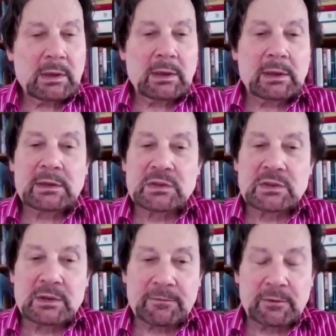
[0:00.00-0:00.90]
And it's
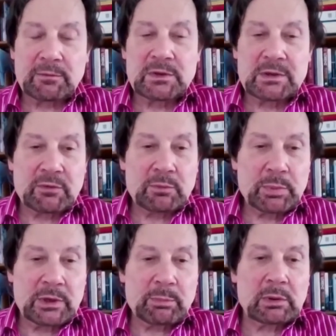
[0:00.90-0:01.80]
different for different
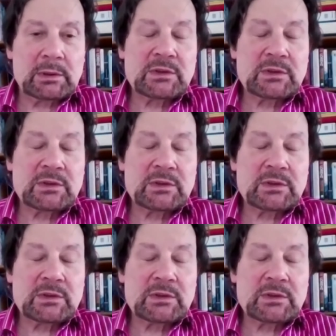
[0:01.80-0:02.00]
people.